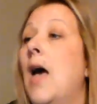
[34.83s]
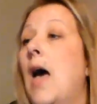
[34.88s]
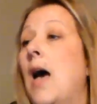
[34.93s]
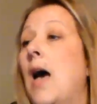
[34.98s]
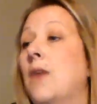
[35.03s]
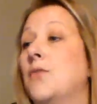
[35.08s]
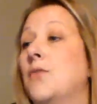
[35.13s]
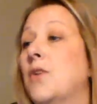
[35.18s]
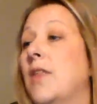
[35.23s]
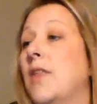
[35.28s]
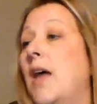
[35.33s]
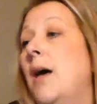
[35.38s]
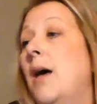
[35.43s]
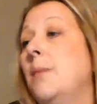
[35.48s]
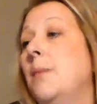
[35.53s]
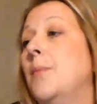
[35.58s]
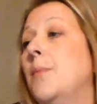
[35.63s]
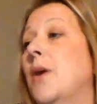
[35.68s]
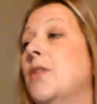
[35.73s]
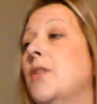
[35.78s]
After
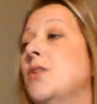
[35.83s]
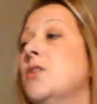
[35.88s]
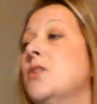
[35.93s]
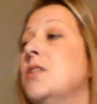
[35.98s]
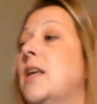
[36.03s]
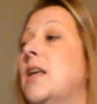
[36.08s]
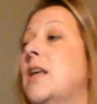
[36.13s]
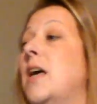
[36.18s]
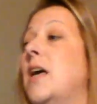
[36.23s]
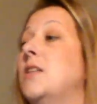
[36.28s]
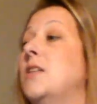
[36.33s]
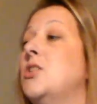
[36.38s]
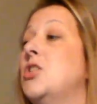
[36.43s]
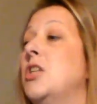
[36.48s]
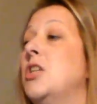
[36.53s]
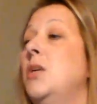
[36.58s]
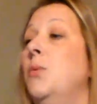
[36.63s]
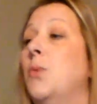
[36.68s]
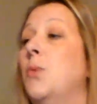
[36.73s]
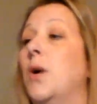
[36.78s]
that, Mother said
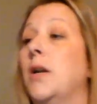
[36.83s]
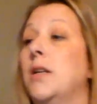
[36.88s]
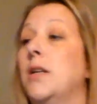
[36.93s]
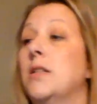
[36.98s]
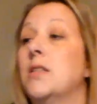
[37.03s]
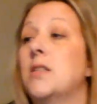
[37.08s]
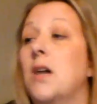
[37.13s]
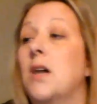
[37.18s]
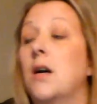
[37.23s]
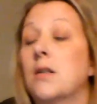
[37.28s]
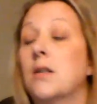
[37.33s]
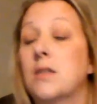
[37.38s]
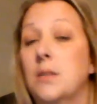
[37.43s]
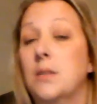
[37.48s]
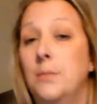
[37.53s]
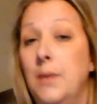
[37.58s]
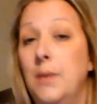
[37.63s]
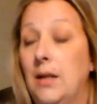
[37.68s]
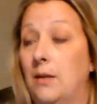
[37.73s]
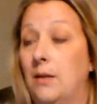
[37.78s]
she wanted to talk to
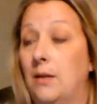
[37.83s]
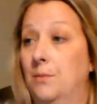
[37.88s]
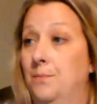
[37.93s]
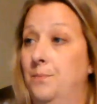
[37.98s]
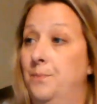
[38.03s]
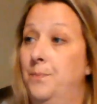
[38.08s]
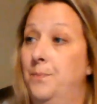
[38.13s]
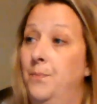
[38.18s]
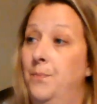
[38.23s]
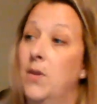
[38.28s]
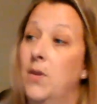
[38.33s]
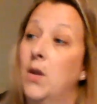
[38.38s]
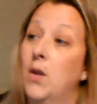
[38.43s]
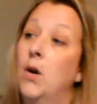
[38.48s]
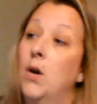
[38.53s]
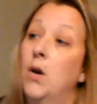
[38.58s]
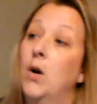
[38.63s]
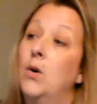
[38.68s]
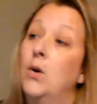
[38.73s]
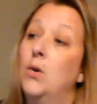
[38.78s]
me.
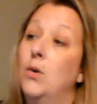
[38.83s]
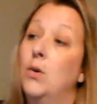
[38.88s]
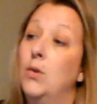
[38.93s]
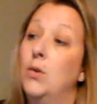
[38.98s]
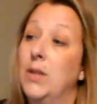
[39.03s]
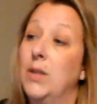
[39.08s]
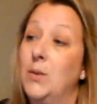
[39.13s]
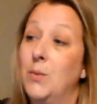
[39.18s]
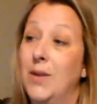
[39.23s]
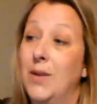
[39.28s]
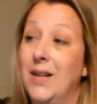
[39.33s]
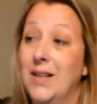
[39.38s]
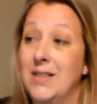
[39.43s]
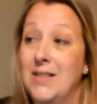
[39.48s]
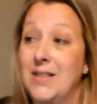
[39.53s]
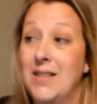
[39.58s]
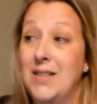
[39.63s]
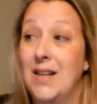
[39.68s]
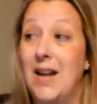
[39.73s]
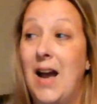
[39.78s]
Only when I
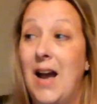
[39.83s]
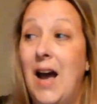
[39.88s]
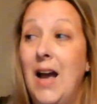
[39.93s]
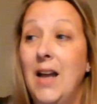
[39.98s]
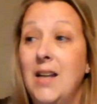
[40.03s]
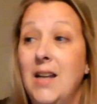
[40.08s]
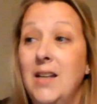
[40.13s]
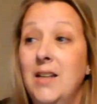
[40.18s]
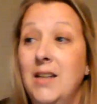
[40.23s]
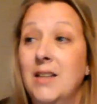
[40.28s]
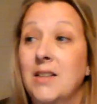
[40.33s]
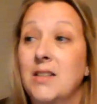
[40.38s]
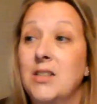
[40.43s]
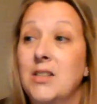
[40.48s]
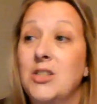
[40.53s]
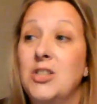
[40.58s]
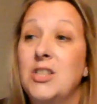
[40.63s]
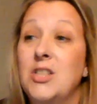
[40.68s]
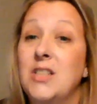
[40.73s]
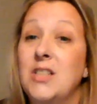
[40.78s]
said hi,
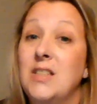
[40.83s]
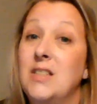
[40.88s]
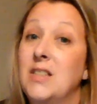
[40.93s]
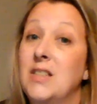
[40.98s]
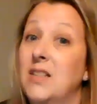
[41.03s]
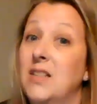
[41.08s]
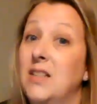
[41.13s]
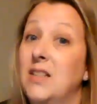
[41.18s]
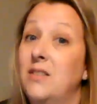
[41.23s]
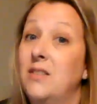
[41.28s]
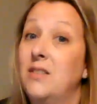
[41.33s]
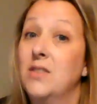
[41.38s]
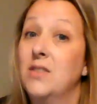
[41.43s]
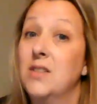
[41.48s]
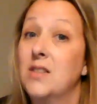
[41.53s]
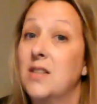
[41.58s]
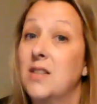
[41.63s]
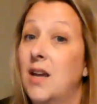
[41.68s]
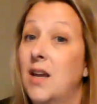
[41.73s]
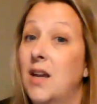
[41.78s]
she didn't even
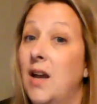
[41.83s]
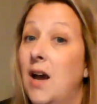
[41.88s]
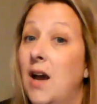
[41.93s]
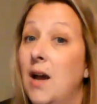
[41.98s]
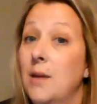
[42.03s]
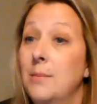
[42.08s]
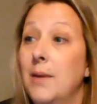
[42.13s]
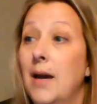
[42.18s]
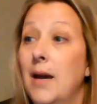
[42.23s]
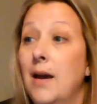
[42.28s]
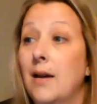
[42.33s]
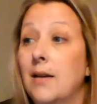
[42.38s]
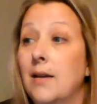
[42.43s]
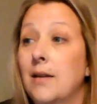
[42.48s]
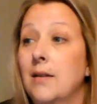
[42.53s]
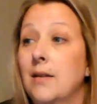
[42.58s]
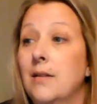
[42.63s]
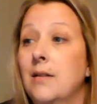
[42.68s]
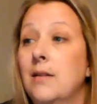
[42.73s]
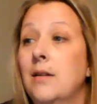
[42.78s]
say hi
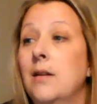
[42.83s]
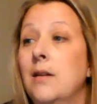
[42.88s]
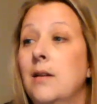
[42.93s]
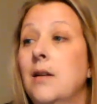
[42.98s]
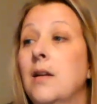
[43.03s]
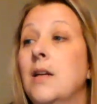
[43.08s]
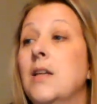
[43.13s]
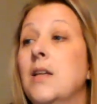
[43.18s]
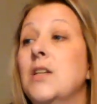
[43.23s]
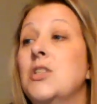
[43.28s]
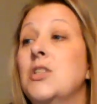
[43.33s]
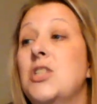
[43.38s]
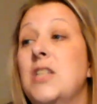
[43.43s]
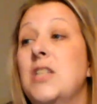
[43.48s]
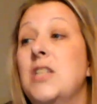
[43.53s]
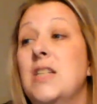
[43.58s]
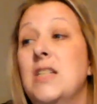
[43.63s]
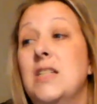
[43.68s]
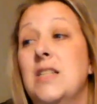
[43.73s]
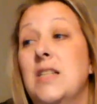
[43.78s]
back.
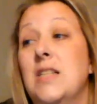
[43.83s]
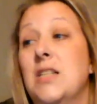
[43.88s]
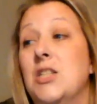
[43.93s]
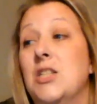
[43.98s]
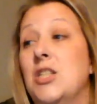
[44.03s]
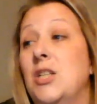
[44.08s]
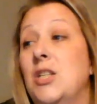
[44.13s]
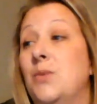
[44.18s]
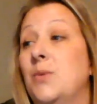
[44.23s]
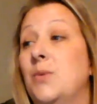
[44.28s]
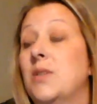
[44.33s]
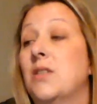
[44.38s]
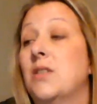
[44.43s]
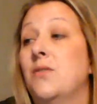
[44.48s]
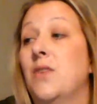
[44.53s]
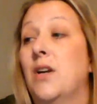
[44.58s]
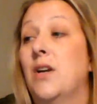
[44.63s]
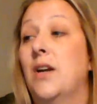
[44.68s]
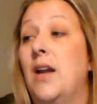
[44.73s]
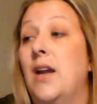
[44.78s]
She said she wasn't
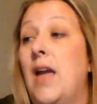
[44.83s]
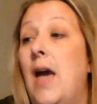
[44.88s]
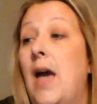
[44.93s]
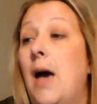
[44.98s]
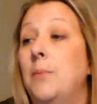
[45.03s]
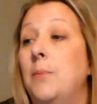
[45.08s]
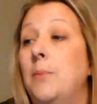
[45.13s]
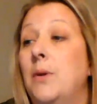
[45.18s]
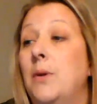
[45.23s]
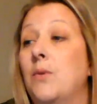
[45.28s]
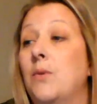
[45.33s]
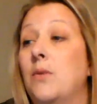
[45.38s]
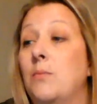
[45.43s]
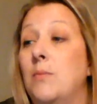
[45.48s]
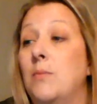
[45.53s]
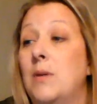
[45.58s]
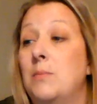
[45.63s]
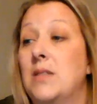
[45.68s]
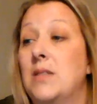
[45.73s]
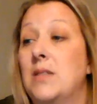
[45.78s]
very happy with
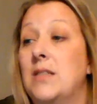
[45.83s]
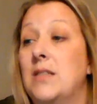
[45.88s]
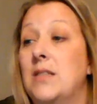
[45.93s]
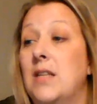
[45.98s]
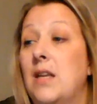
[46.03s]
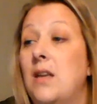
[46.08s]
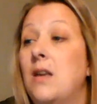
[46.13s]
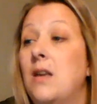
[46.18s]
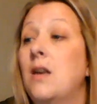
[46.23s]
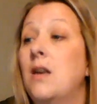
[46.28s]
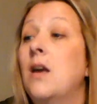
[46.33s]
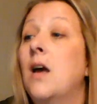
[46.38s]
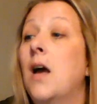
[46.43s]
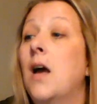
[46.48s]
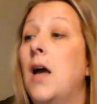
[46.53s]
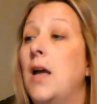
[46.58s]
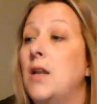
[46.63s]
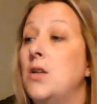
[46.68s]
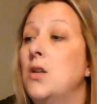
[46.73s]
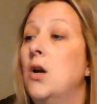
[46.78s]
me, Missy,
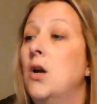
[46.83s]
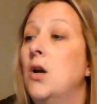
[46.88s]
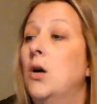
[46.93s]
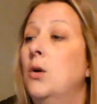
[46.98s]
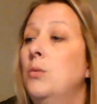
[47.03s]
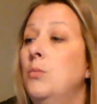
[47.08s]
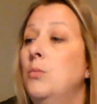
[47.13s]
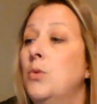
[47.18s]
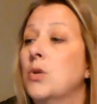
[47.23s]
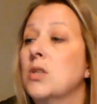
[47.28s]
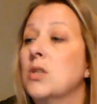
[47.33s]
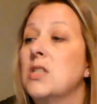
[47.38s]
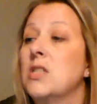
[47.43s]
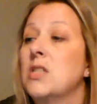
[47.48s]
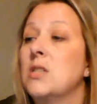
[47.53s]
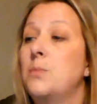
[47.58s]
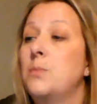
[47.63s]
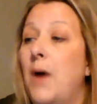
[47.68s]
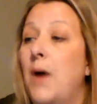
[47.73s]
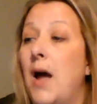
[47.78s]
and no more
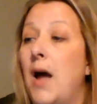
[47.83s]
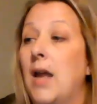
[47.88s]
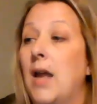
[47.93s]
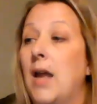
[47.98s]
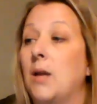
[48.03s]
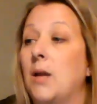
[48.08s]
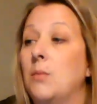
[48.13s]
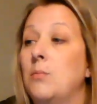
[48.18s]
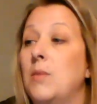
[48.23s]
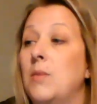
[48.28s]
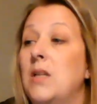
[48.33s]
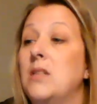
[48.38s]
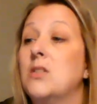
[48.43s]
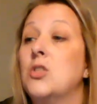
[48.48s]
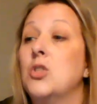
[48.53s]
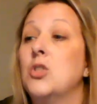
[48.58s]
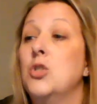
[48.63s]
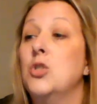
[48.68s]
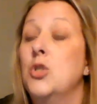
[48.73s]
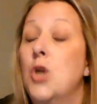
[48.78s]
spying
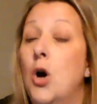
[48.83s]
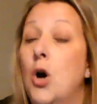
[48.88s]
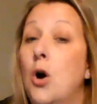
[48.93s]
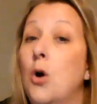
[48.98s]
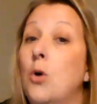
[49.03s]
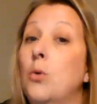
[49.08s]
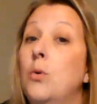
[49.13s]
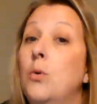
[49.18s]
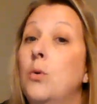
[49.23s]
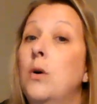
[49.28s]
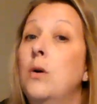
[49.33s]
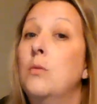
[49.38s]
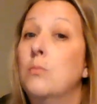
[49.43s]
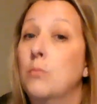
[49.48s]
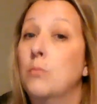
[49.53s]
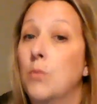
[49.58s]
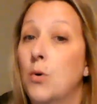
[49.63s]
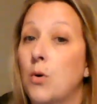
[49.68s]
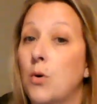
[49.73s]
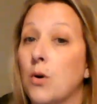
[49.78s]
means no
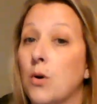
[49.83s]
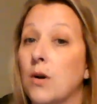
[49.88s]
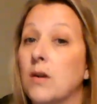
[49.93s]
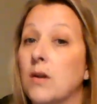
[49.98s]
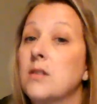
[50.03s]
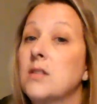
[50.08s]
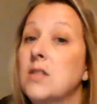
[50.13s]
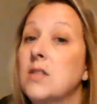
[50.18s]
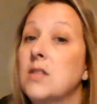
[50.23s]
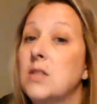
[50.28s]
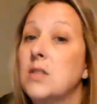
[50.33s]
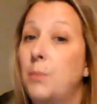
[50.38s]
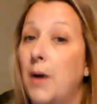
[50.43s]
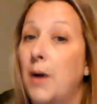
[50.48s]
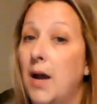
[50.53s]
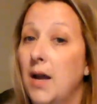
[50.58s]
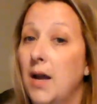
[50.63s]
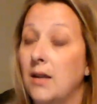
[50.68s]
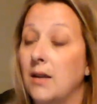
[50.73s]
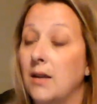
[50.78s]
more
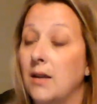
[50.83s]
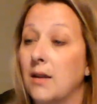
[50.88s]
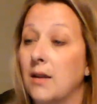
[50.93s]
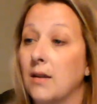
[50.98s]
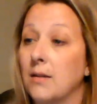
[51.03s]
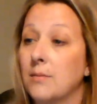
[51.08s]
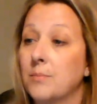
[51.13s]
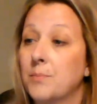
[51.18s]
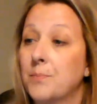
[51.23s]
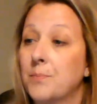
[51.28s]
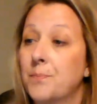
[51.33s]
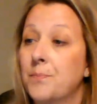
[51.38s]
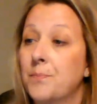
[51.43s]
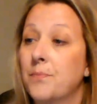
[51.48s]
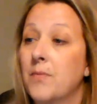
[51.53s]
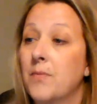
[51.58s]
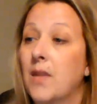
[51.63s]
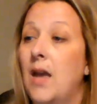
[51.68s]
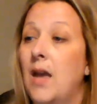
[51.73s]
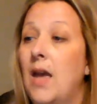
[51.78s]
spying.
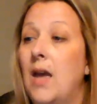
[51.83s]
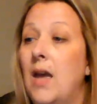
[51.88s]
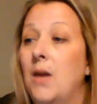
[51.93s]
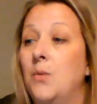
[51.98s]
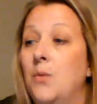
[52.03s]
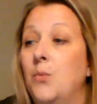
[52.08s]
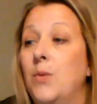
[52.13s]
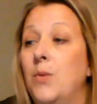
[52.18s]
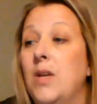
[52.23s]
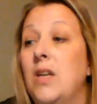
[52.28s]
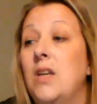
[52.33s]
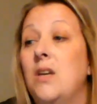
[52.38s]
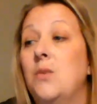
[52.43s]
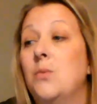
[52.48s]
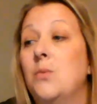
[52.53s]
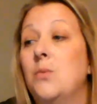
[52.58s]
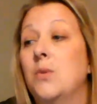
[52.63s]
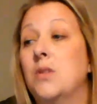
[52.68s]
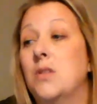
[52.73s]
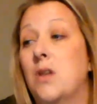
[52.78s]
And we
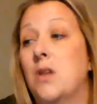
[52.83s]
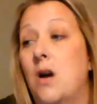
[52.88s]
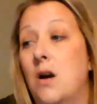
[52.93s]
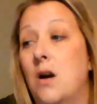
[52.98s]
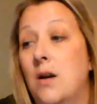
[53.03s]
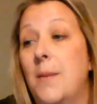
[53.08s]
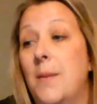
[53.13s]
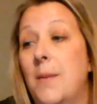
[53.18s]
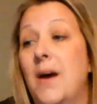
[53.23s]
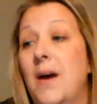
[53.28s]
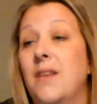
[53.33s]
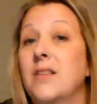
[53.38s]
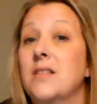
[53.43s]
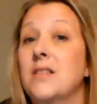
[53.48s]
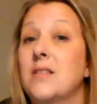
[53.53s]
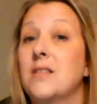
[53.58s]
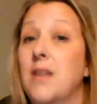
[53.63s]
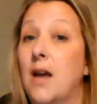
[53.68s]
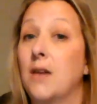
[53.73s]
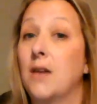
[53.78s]
would talk about
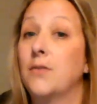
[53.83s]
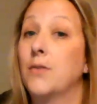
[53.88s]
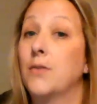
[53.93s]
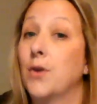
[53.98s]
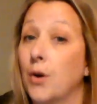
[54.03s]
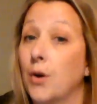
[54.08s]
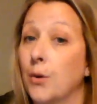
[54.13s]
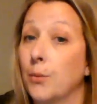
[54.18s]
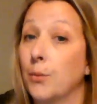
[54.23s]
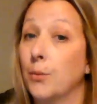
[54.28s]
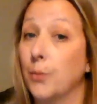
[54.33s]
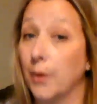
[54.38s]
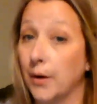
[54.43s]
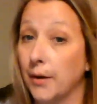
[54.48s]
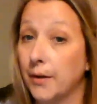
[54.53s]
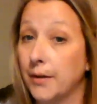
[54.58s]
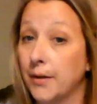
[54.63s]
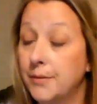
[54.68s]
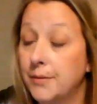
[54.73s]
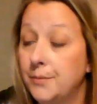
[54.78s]
this after her
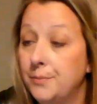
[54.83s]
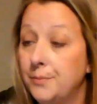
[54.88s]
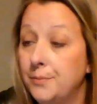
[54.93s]
work.